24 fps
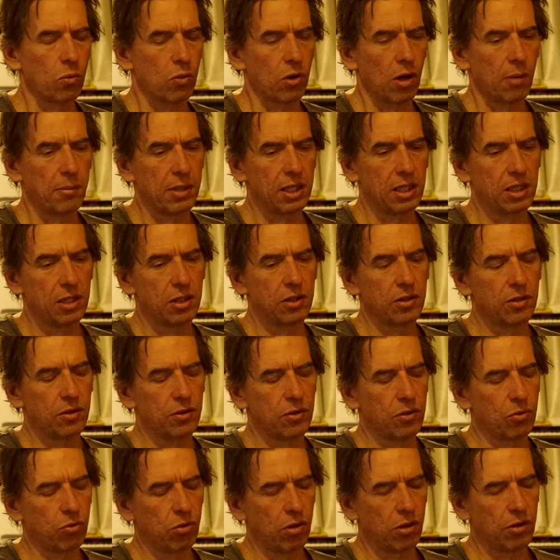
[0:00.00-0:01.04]
mean,
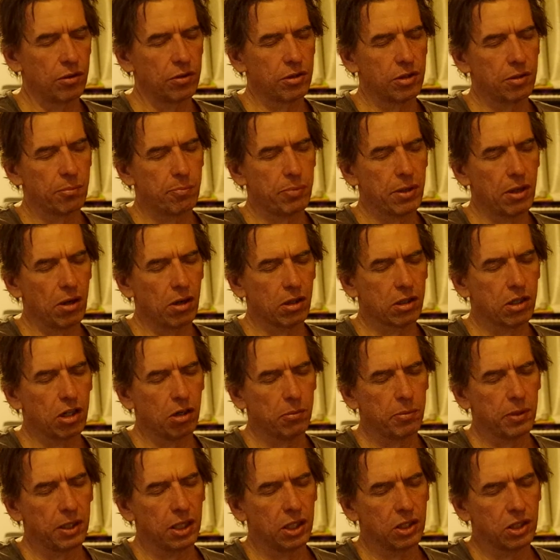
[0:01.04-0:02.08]
the
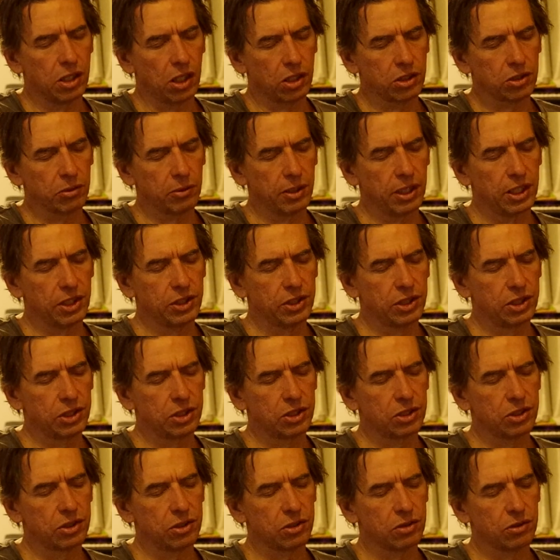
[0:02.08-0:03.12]
pericope adultery is
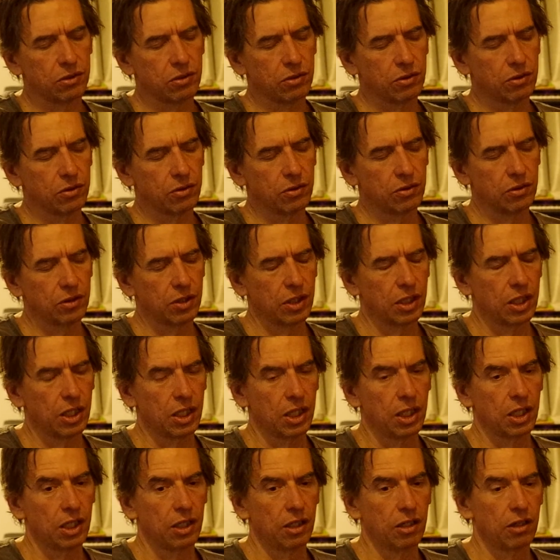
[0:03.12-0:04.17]
this
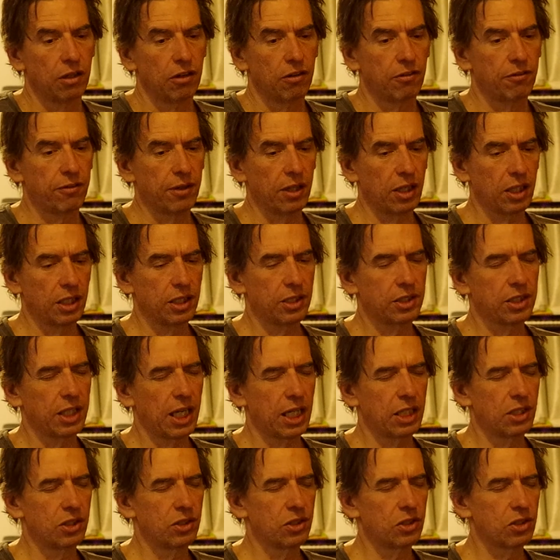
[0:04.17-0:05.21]
fairly
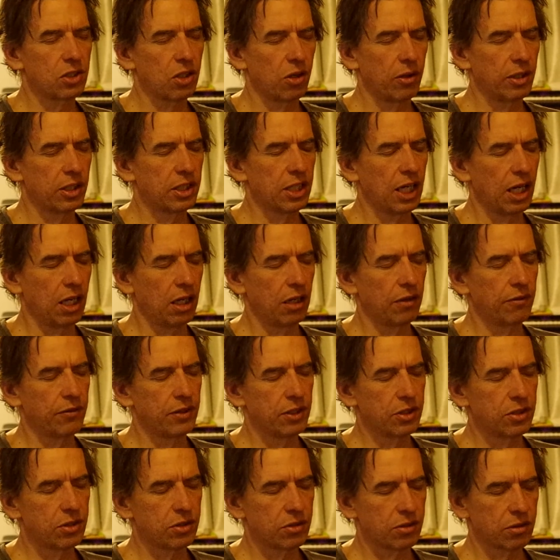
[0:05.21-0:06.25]
sad and sorry tale of
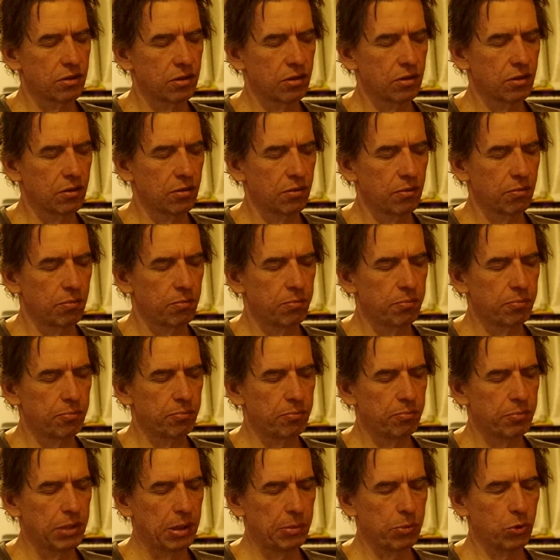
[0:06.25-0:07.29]
this
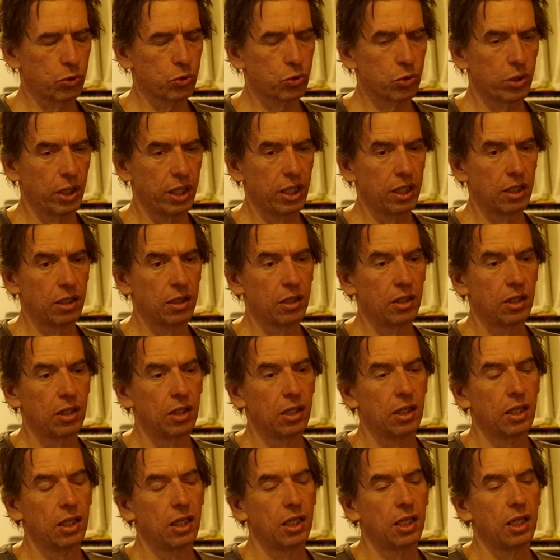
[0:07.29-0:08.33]
people trying to
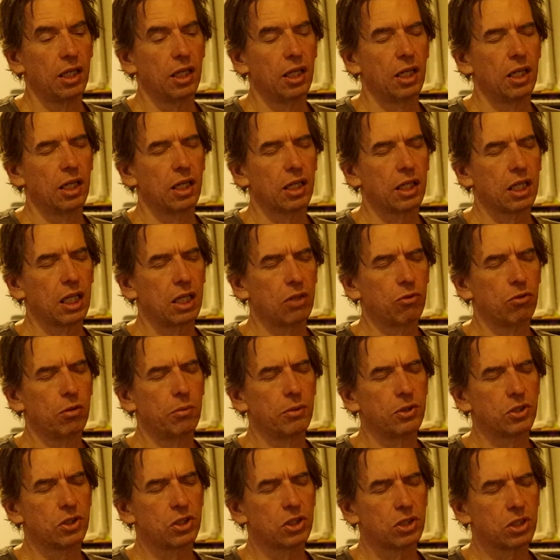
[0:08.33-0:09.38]
get a
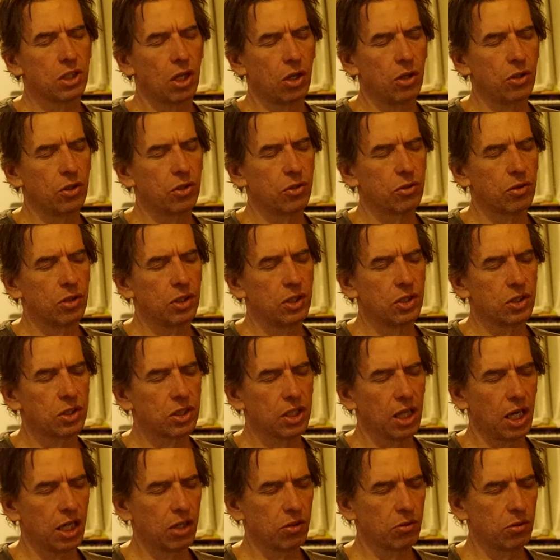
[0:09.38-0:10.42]
woman stoned in this
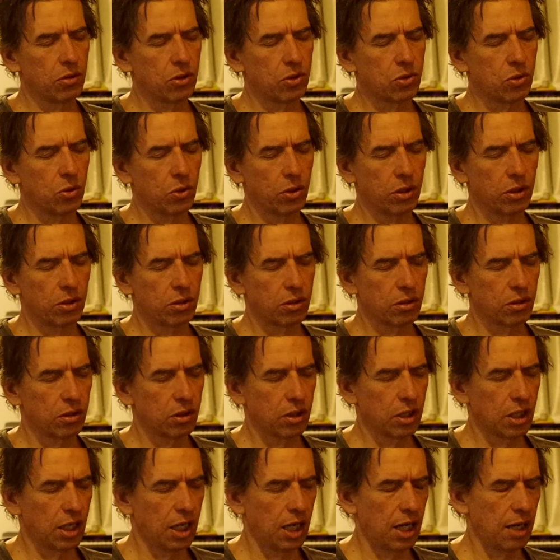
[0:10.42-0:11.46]
kangaroo court,
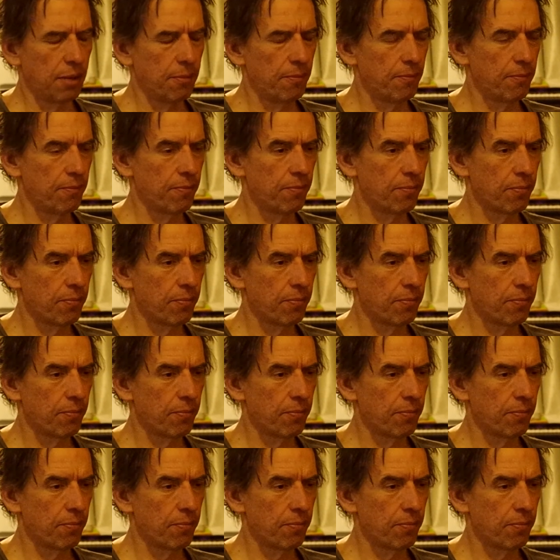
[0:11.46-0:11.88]
and